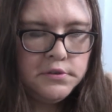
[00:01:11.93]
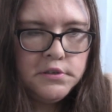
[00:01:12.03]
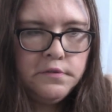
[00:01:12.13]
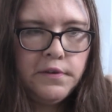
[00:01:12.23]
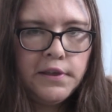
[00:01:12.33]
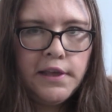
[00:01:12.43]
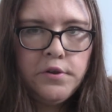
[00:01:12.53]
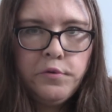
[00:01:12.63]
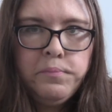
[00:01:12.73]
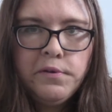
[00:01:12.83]
See if I can get
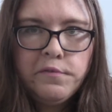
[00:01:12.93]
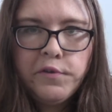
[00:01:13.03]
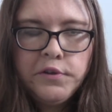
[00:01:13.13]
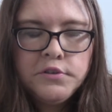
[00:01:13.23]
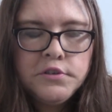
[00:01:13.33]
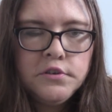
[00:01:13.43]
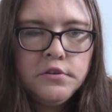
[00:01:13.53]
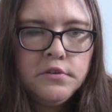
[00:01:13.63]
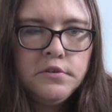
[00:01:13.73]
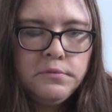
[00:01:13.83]
it open first,
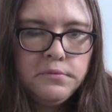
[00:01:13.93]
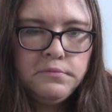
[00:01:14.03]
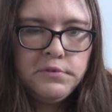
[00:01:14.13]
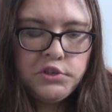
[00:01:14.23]
which I